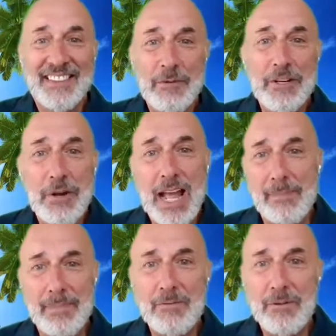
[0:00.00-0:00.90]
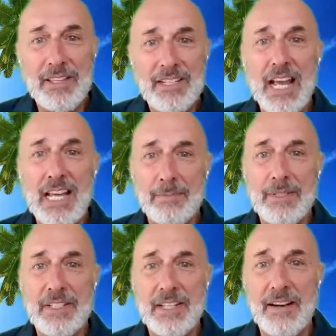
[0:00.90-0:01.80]
Were you well, we actually,
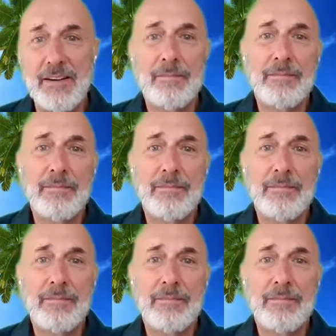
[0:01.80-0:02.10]
Actually,